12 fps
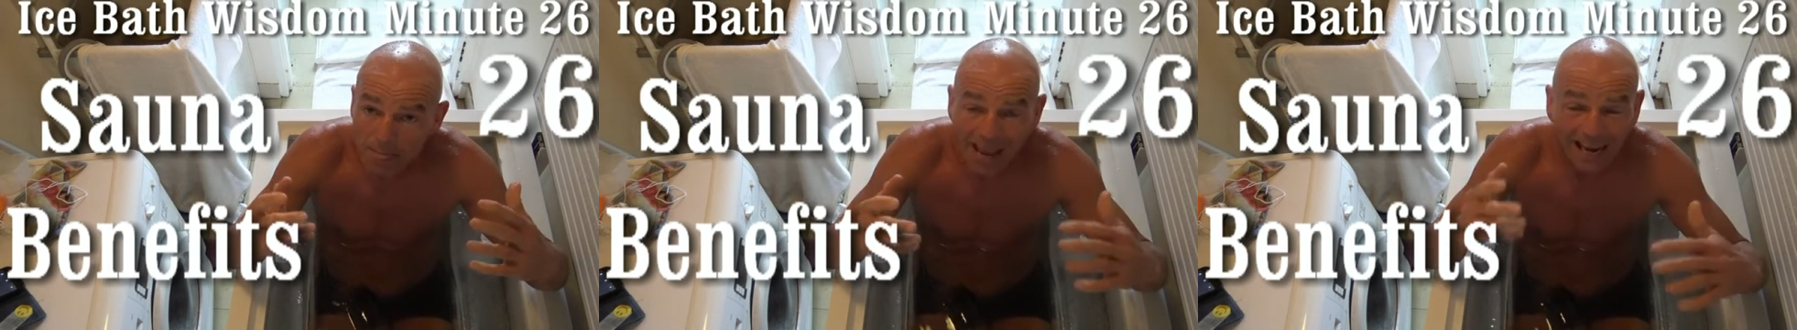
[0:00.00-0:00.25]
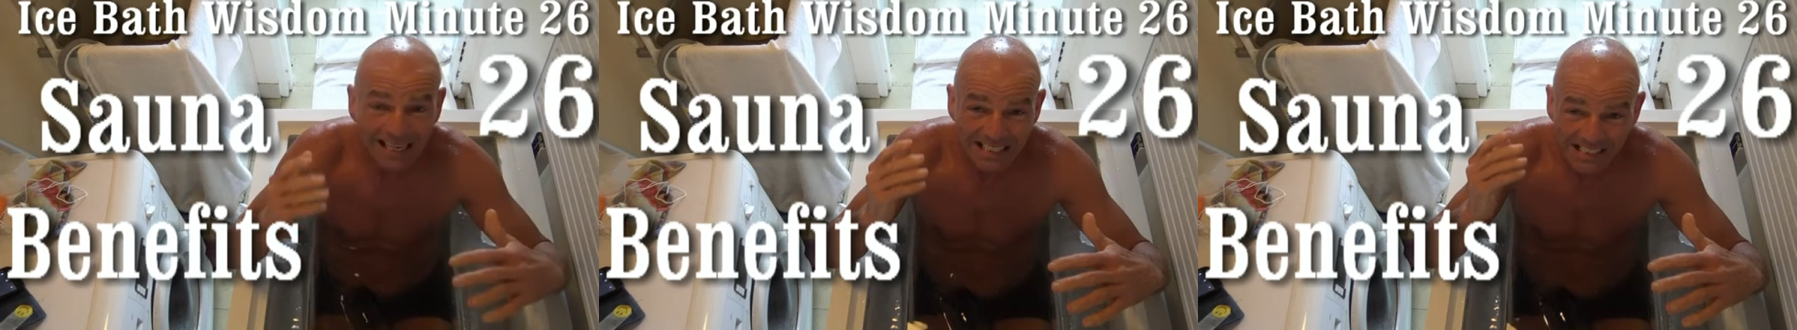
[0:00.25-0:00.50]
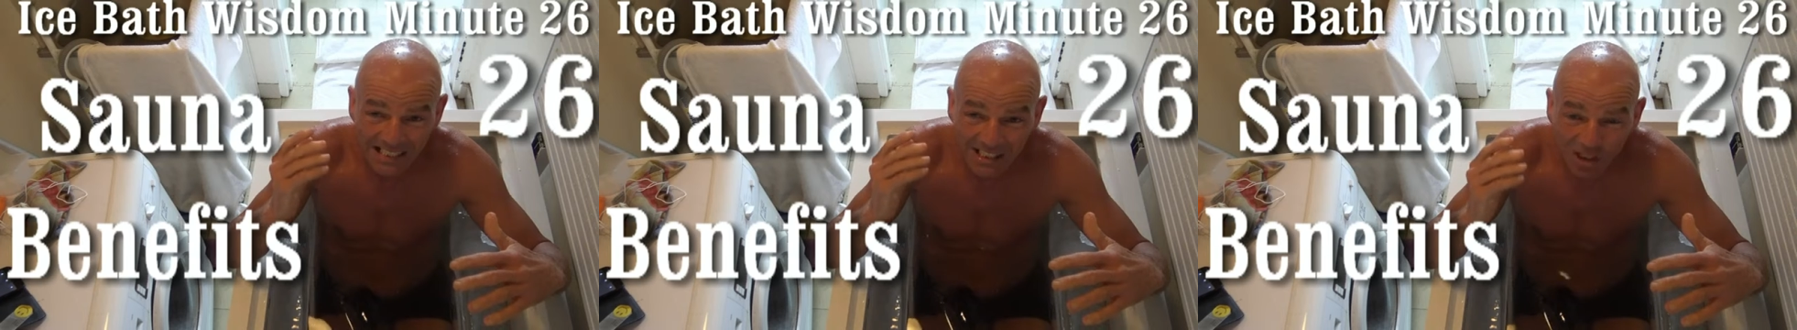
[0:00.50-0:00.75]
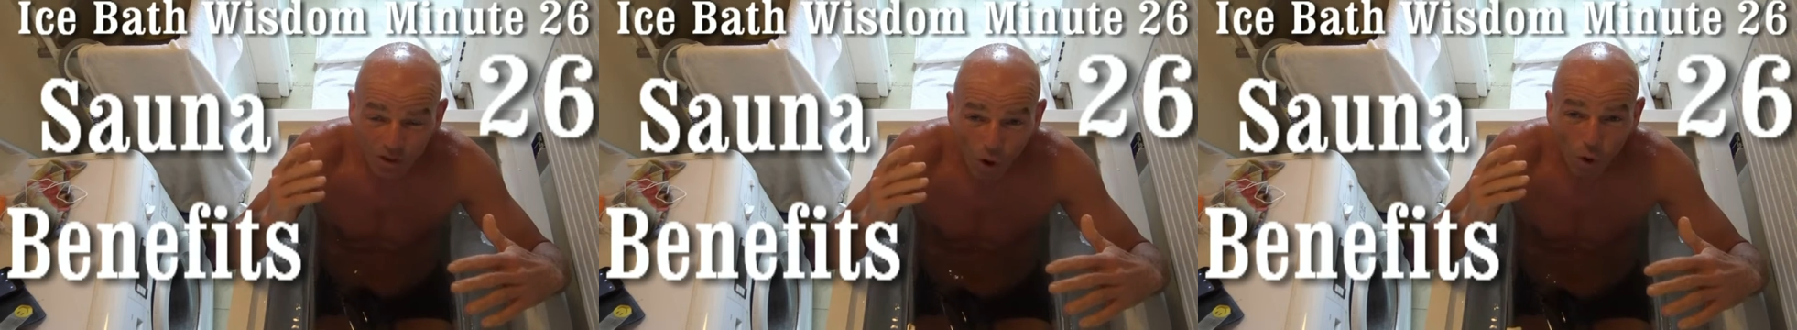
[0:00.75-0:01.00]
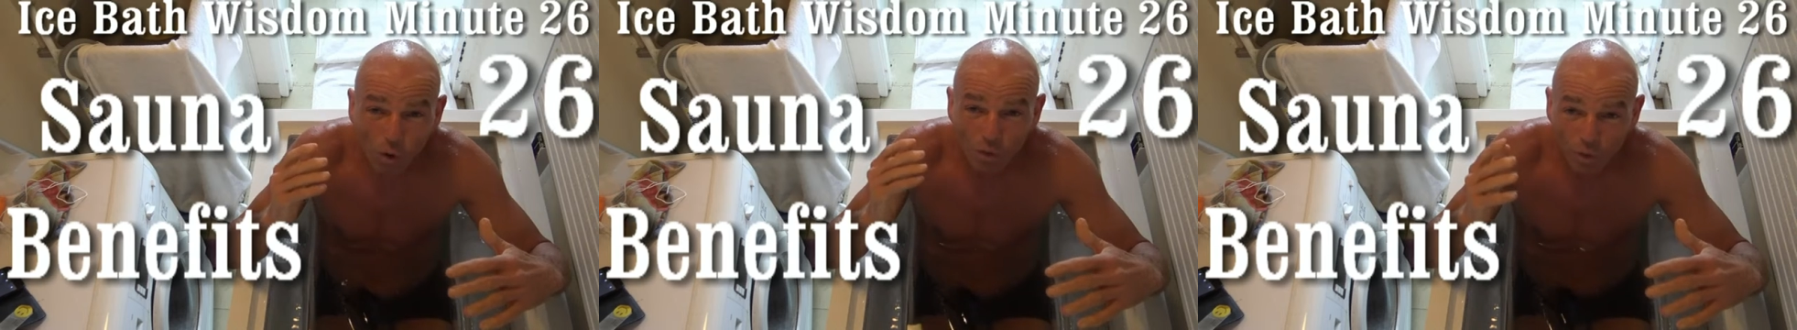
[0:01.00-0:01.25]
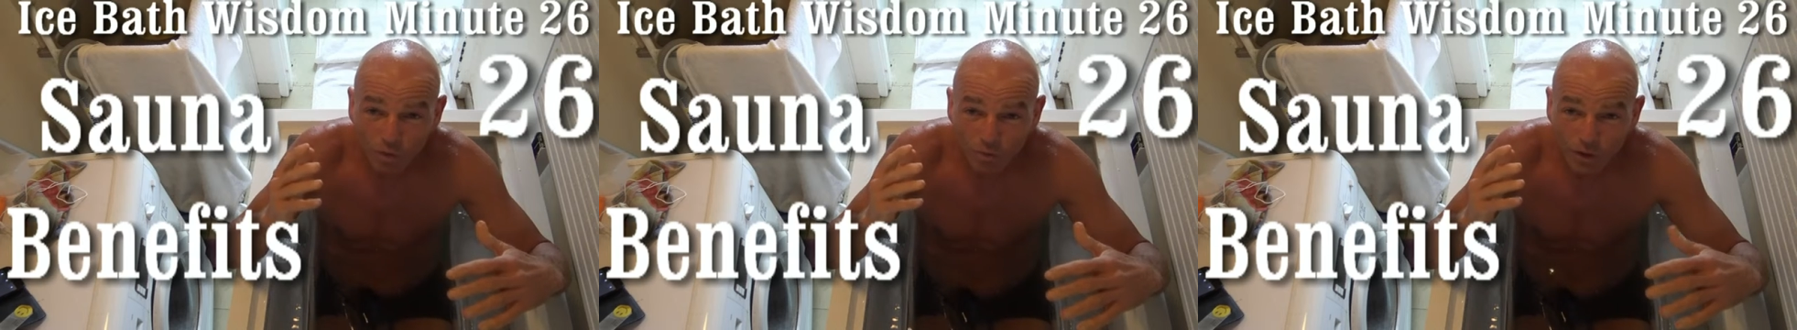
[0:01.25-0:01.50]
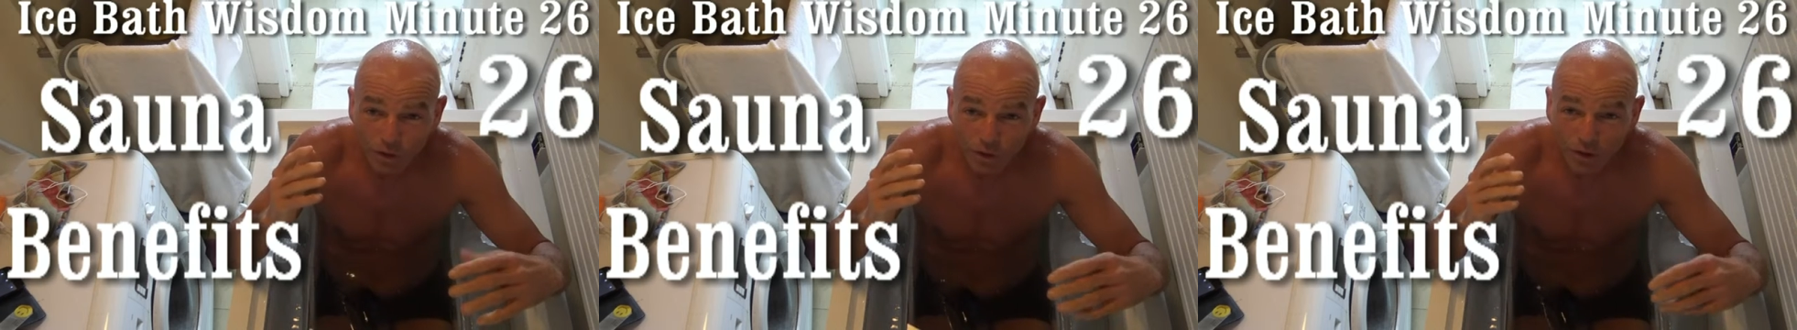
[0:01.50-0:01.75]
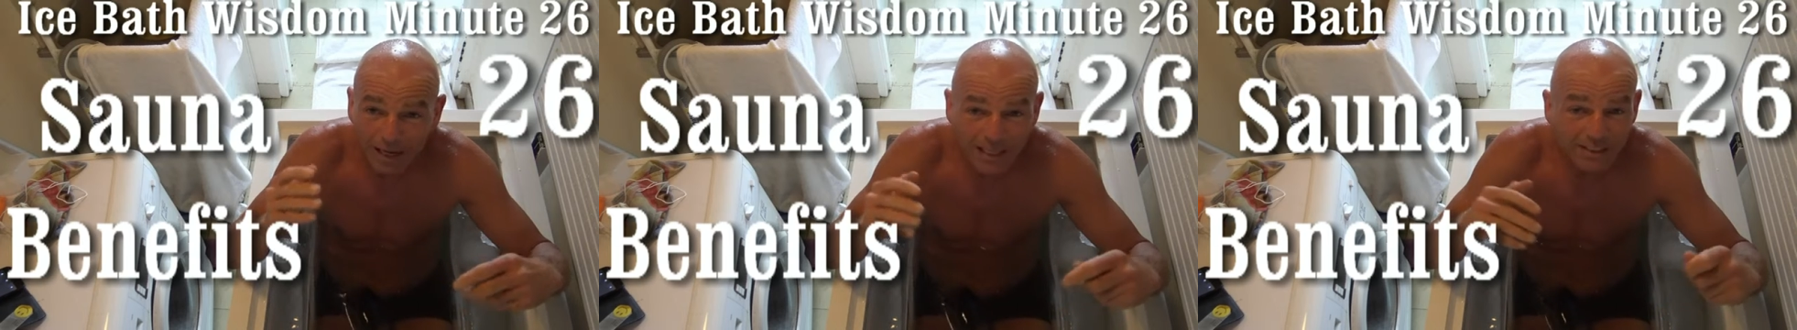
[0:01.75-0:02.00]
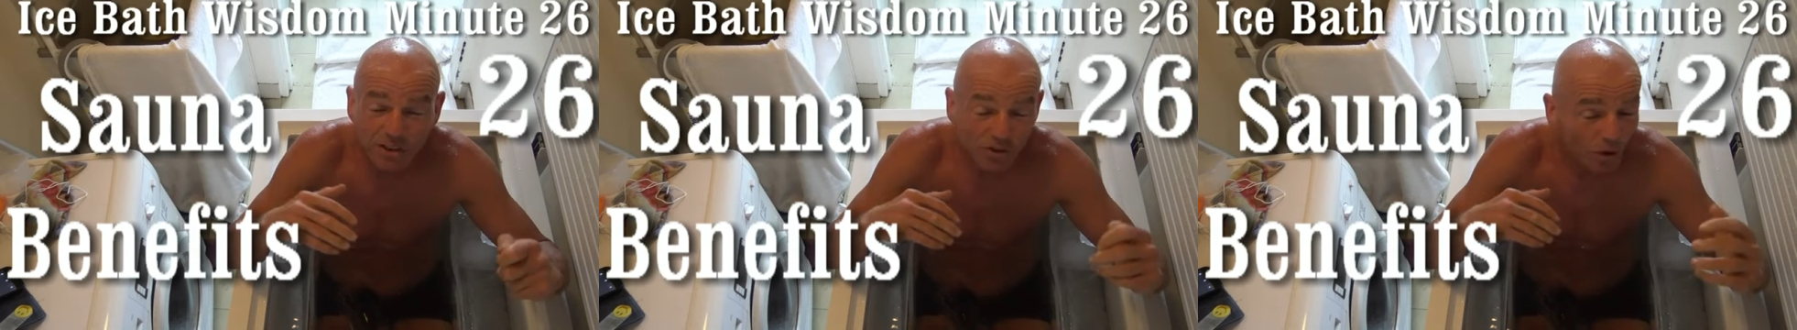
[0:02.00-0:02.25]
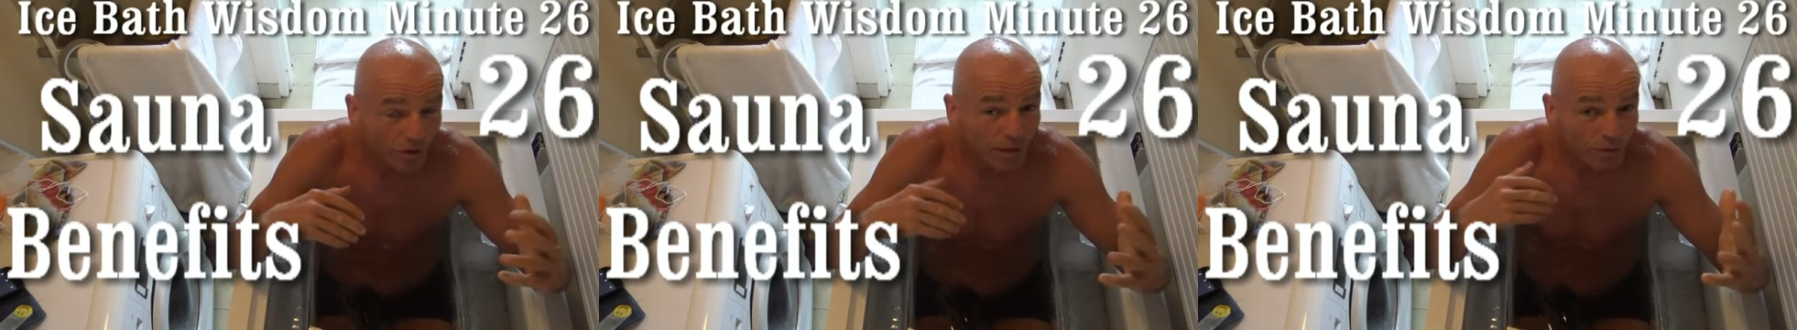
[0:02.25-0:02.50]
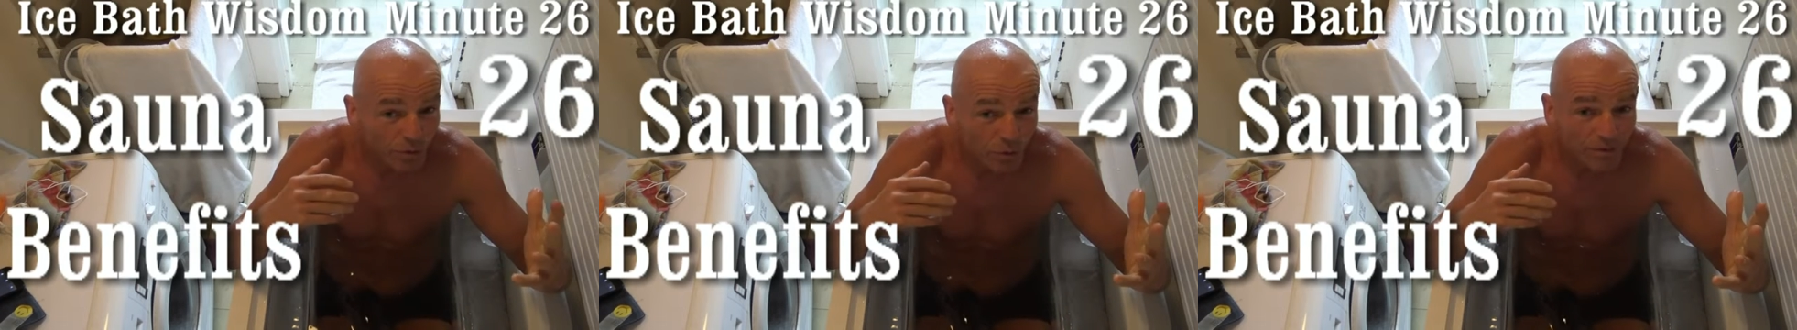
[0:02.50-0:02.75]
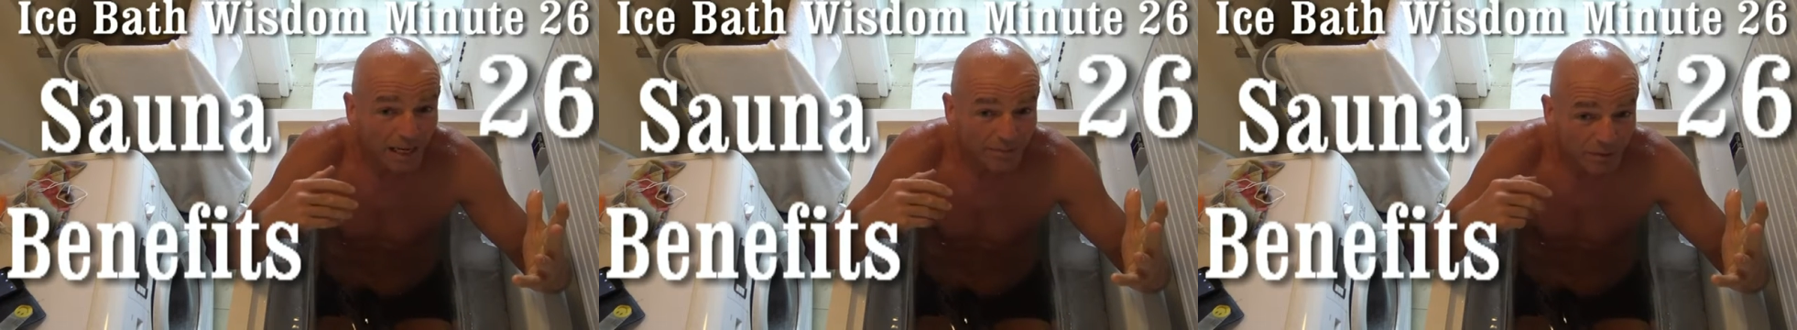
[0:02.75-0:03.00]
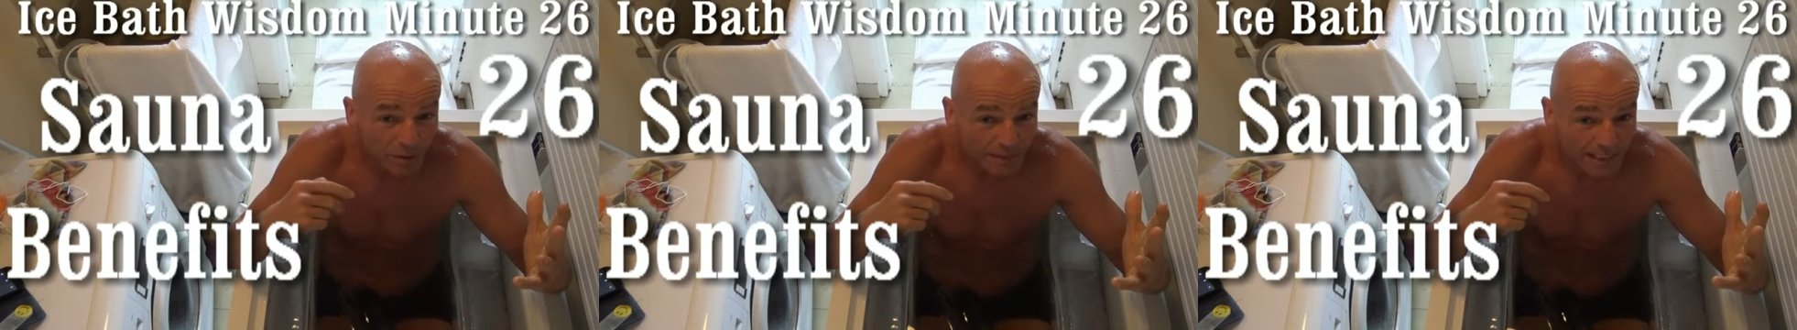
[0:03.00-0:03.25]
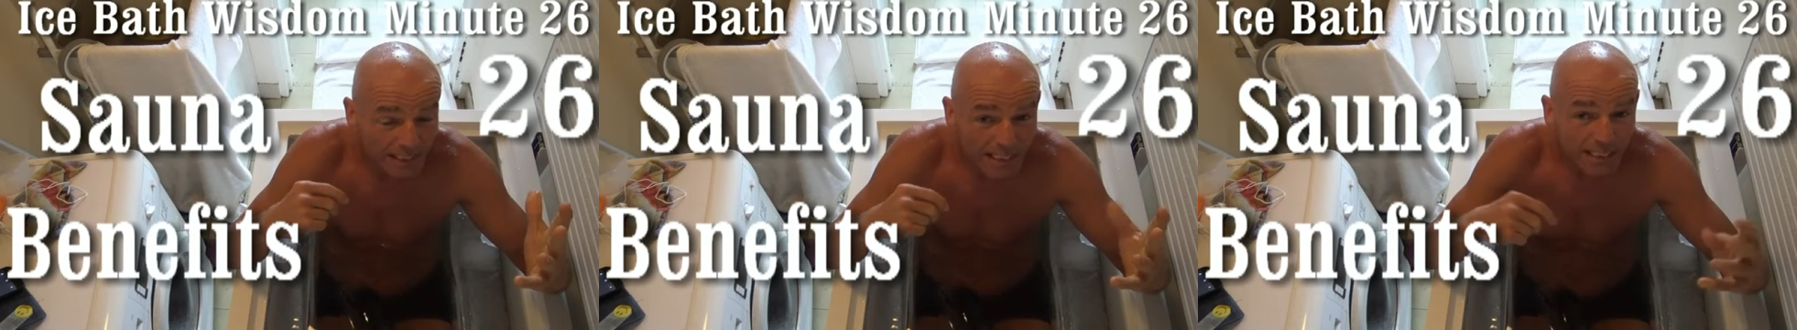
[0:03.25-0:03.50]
and it's so good for you. I hit the sauna a few times a week.